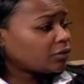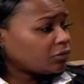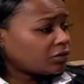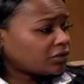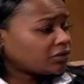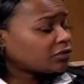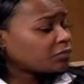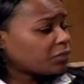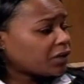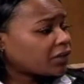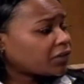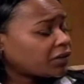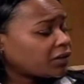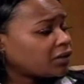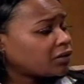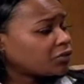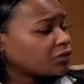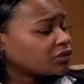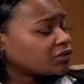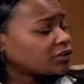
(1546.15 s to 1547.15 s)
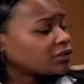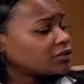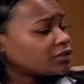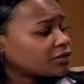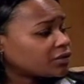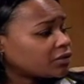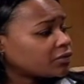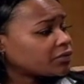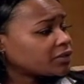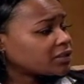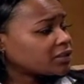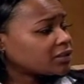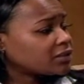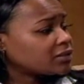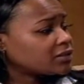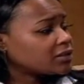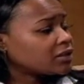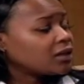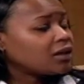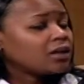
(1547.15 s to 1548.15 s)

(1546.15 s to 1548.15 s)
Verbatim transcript: which is Bethany Christian Services,